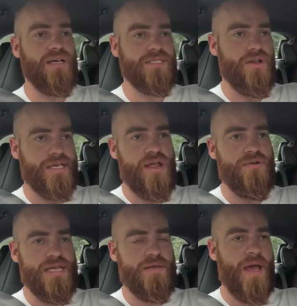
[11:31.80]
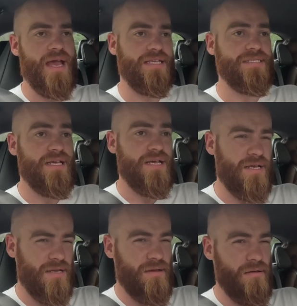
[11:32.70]
car's owner, Kieran, he pays
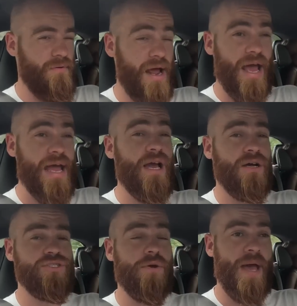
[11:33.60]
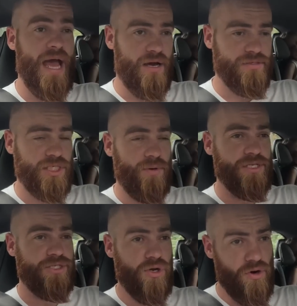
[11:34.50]
around £800 to
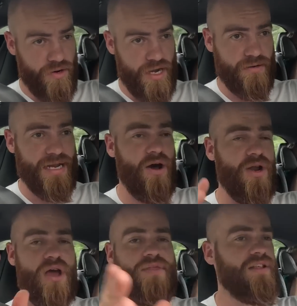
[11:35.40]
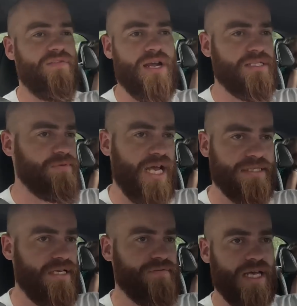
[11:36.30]
insure it. Now I know that's very
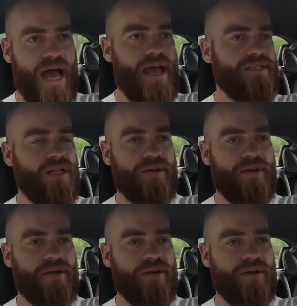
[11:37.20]
subjective to age,